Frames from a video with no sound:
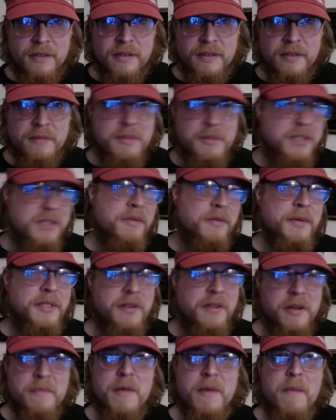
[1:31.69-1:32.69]
So let me start by
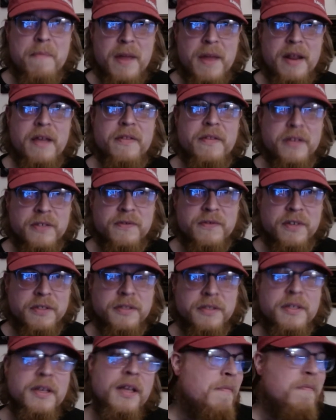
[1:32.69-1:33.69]
talking about metaethics
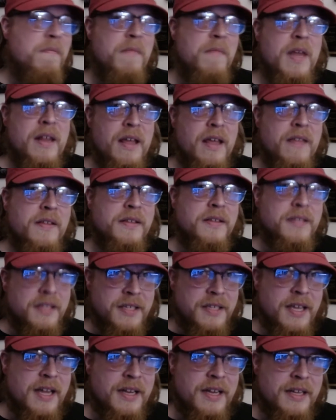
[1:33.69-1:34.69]
first. Metaethics,
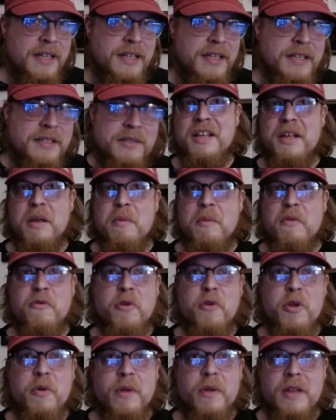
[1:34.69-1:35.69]
again, is
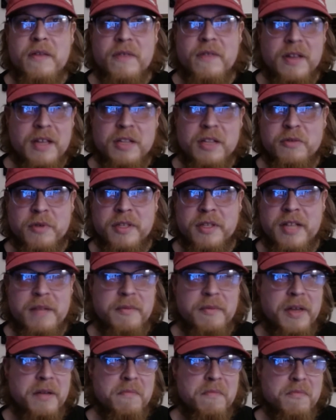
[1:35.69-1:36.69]
before you can even get to a claim
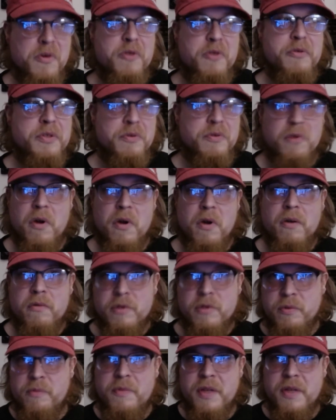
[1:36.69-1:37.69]
like murder is wrong,
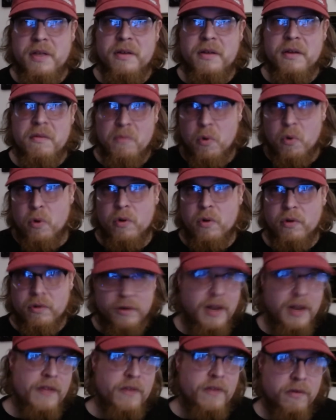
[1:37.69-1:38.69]
which would be a moral
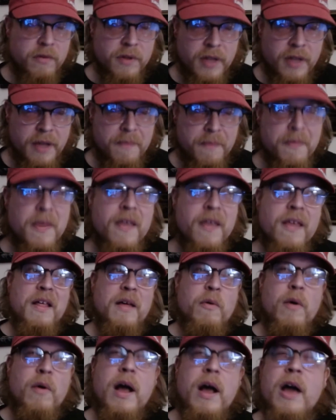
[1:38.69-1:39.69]
or ethical claim.
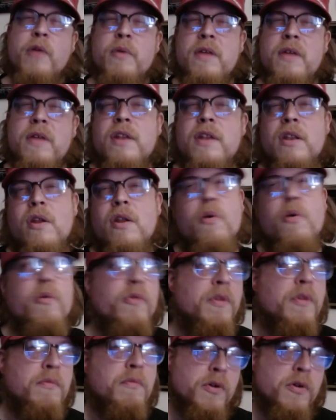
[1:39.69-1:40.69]
How do we even know
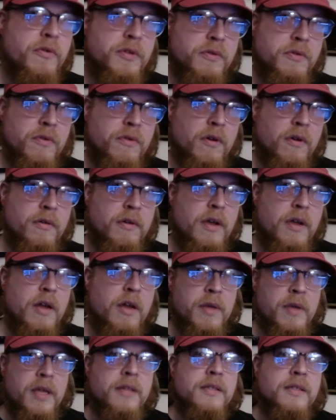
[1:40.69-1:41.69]
that murder is wrong? How do
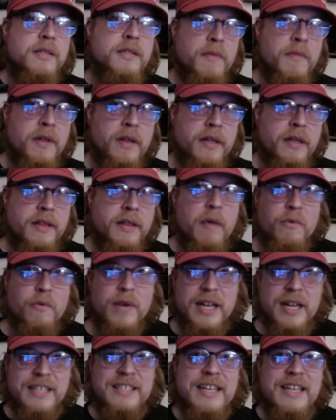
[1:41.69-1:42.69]
we get to something like that? When
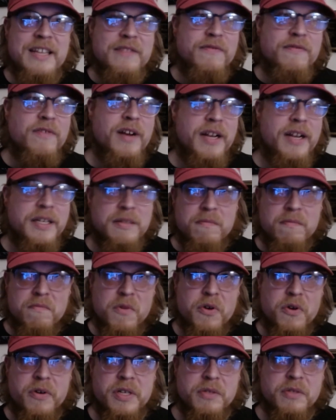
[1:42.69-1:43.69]
I say the phrase,
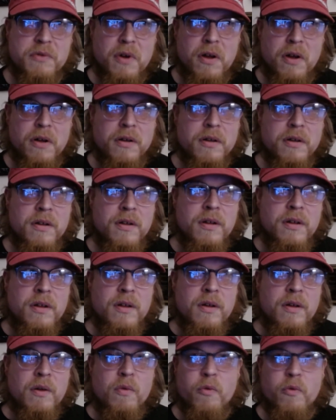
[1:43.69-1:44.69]
murder is wrong,
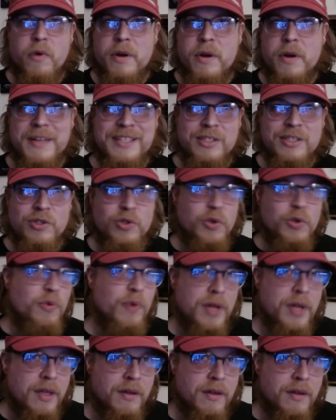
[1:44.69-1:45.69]
what am I
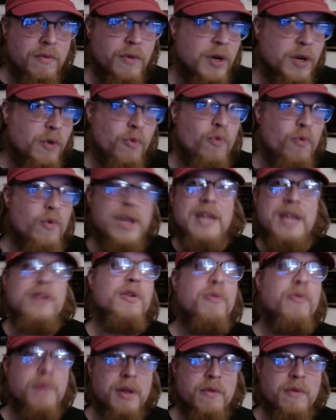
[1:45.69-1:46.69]
doing? What are we
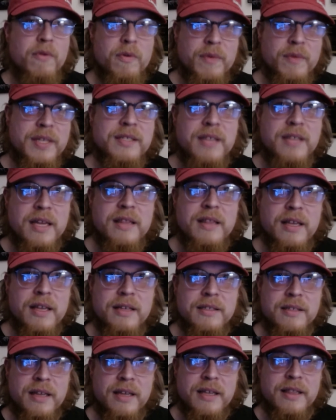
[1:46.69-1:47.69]
doing when we say
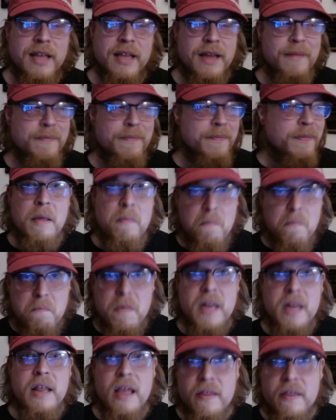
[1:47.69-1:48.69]
things like that?
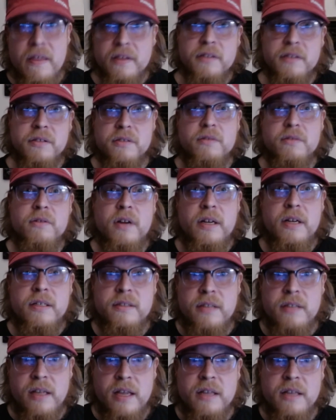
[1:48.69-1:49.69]
Metaethics tries
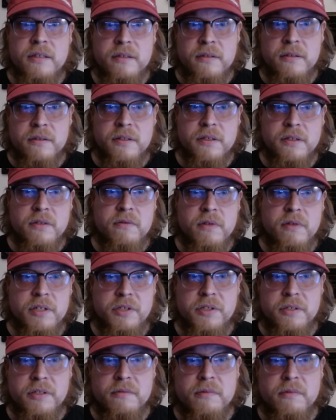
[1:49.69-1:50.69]
to answer this
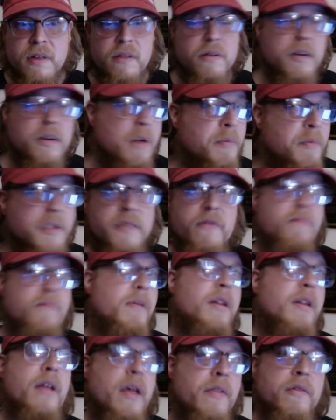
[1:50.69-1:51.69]
question. And there are a couple different
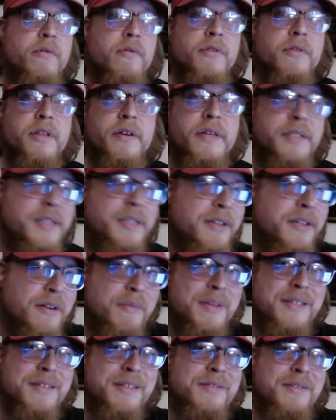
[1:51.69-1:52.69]
metaethical theories. Here I'm
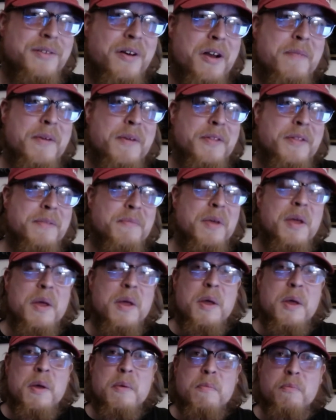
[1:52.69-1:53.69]
going to talk about them
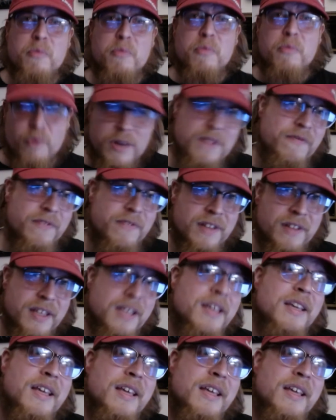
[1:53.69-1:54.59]
briefly.